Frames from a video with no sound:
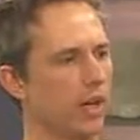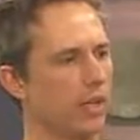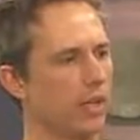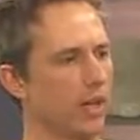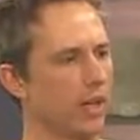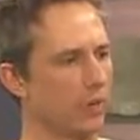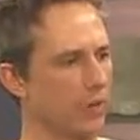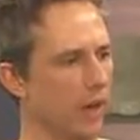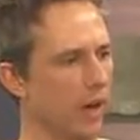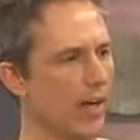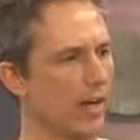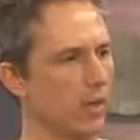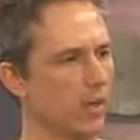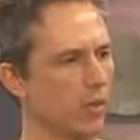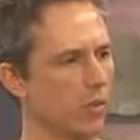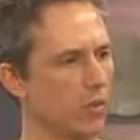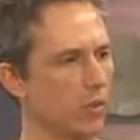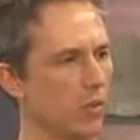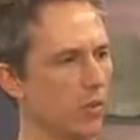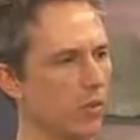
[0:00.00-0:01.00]
write as
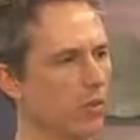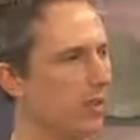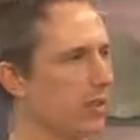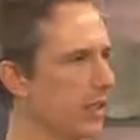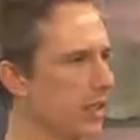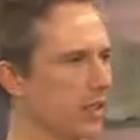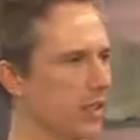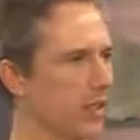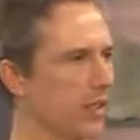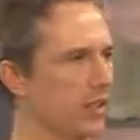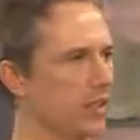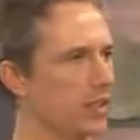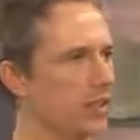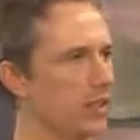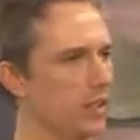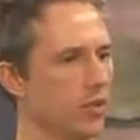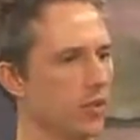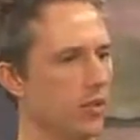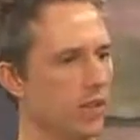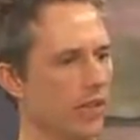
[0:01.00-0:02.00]
well, like she does
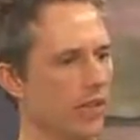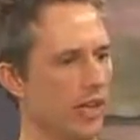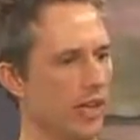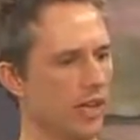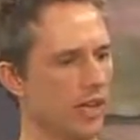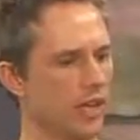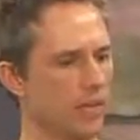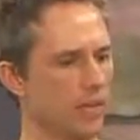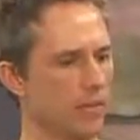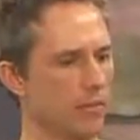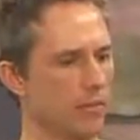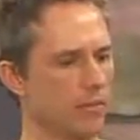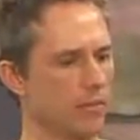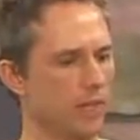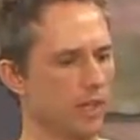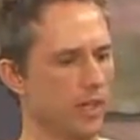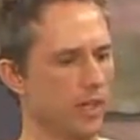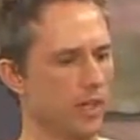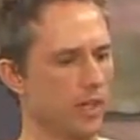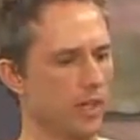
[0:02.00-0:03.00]
too, and
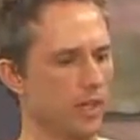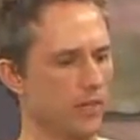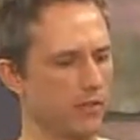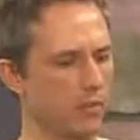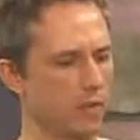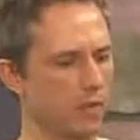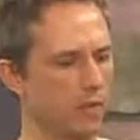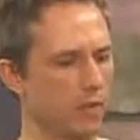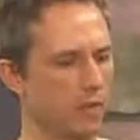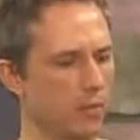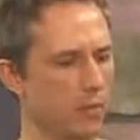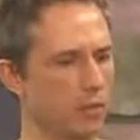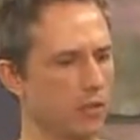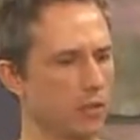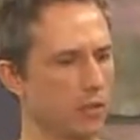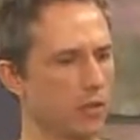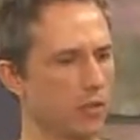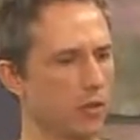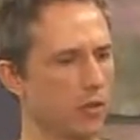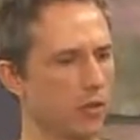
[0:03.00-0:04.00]
I've done a couple
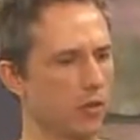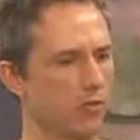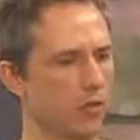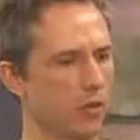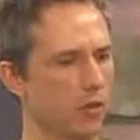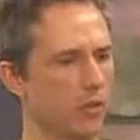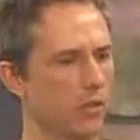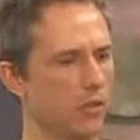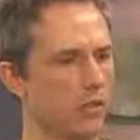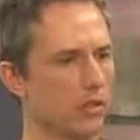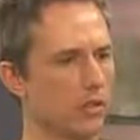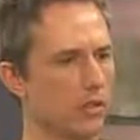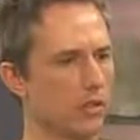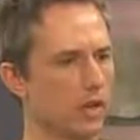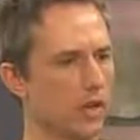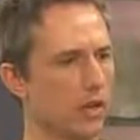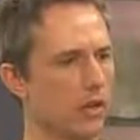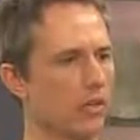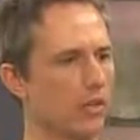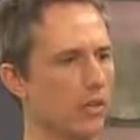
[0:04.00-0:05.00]
shows before
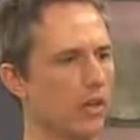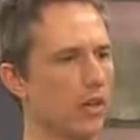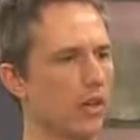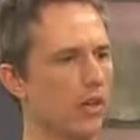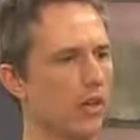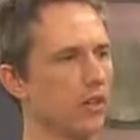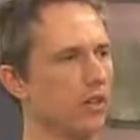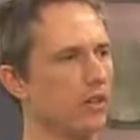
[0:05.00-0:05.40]
now that are